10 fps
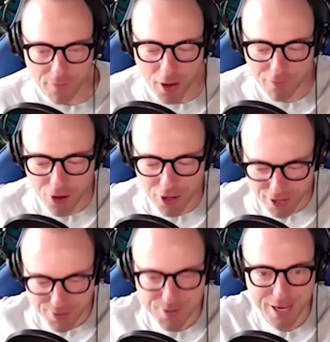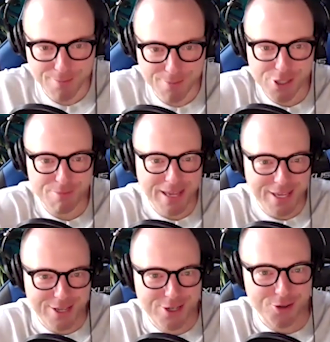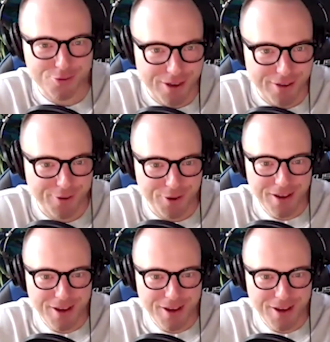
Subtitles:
I'm right. Okay, I'm just making sure I'm